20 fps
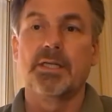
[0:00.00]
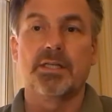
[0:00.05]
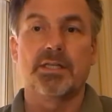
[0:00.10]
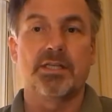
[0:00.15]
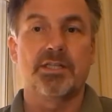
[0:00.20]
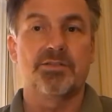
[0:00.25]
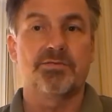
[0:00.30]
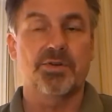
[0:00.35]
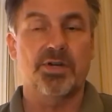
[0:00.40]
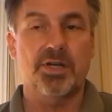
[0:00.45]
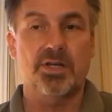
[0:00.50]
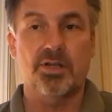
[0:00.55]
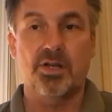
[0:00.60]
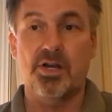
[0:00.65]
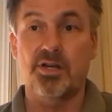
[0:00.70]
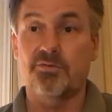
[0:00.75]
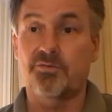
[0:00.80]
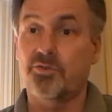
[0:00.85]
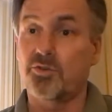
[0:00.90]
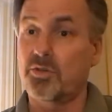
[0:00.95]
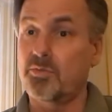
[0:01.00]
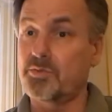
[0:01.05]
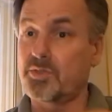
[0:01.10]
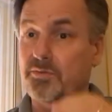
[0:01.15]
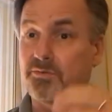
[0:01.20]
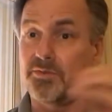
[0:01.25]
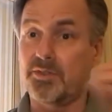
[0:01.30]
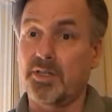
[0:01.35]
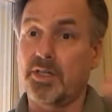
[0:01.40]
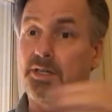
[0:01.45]
these very long forms
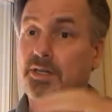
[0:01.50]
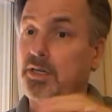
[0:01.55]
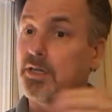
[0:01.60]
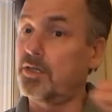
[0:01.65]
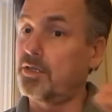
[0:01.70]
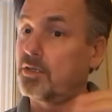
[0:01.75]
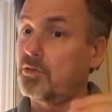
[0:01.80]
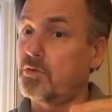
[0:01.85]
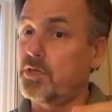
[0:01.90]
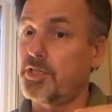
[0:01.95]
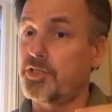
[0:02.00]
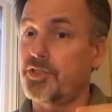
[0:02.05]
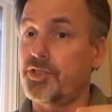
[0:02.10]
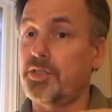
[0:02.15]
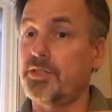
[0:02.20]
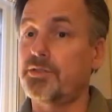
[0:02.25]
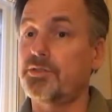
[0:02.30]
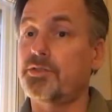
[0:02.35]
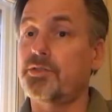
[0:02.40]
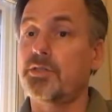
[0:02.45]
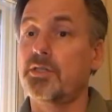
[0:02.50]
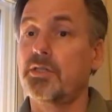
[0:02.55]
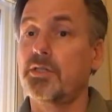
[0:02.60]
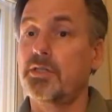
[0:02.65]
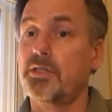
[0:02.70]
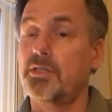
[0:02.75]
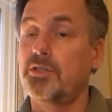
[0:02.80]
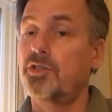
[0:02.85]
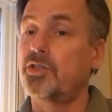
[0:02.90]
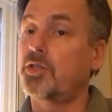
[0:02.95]
and fill out all the questions,
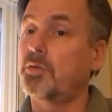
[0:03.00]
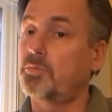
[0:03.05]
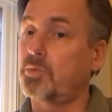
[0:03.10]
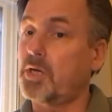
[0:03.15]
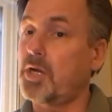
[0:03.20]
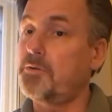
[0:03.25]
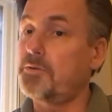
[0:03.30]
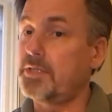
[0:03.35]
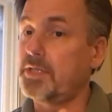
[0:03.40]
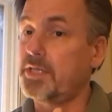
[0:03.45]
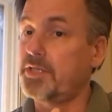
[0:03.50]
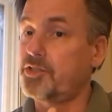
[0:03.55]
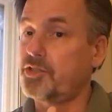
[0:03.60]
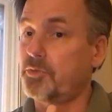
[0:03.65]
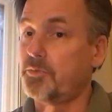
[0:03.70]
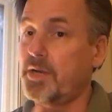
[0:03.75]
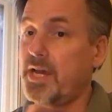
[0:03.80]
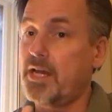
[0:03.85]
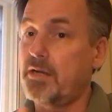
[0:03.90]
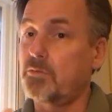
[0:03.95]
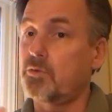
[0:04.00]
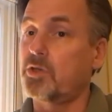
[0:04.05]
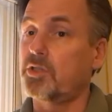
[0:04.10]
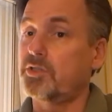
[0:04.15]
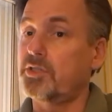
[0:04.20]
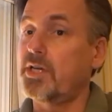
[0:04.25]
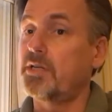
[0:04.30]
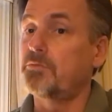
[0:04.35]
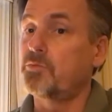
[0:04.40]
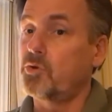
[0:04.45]
you can probably get your patent work
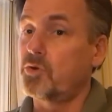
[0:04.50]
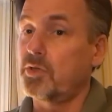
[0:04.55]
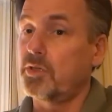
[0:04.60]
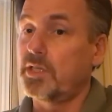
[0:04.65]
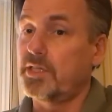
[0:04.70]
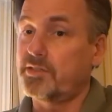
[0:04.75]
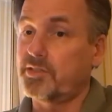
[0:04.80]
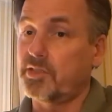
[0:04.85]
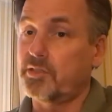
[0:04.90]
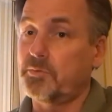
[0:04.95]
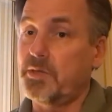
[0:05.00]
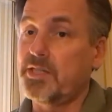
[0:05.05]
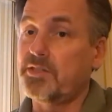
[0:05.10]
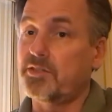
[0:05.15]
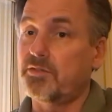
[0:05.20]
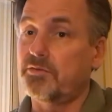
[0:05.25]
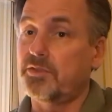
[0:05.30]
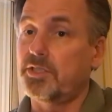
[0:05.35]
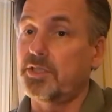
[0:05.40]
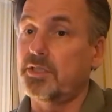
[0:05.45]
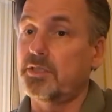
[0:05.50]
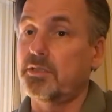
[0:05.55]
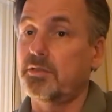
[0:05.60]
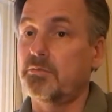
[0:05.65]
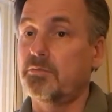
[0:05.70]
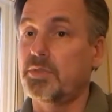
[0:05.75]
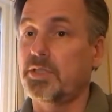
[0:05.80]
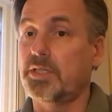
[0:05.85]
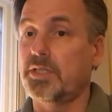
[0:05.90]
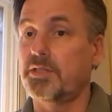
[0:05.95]
done more less expensively
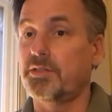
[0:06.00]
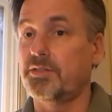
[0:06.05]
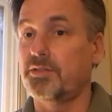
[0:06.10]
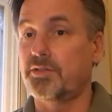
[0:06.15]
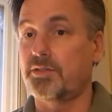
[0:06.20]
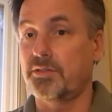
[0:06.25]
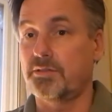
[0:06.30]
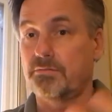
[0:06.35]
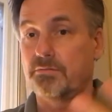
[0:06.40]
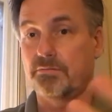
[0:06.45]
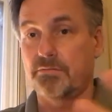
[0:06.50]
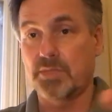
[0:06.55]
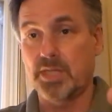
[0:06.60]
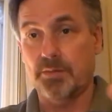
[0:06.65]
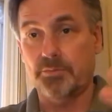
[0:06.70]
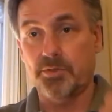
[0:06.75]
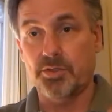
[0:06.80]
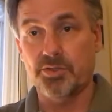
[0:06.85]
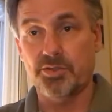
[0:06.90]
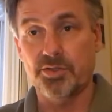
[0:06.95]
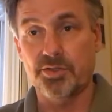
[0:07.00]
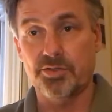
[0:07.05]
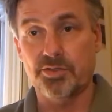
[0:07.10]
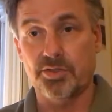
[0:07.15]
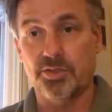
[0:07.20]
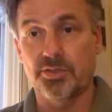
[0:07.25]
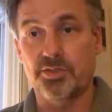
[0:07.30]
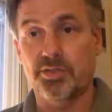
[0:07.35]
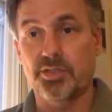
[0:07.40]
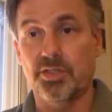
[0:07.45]
because that person is
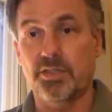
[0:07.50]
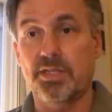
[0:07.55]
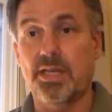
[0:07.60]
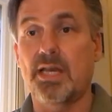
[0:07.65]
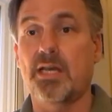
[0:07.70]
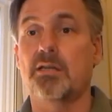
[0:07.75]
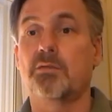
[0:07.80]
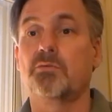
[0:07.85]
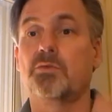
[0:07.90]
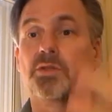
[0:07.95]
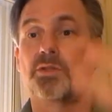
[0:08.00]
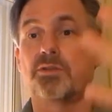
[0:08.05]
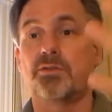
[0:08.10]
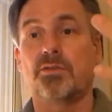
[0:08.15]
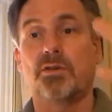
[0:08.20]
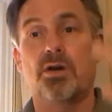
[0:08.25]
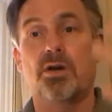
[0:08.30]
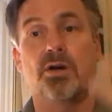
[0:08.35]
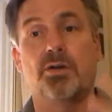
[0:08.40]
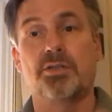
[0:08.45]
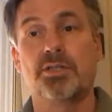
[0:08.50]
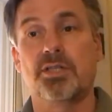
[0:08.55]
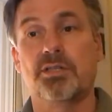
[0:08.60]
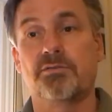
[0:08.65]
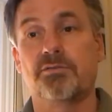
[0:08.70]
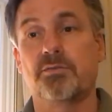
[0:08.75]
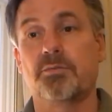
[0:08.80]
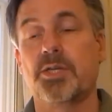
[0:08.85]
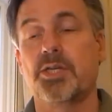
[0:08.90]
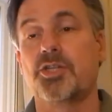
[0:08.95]
going to sit down with all the
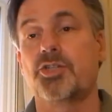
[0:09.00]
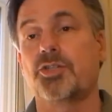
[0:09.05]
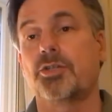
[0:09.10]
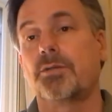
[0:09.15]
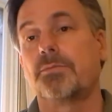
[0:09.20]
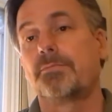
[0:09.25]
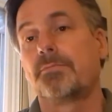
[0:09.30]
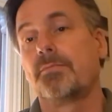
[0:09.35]
information.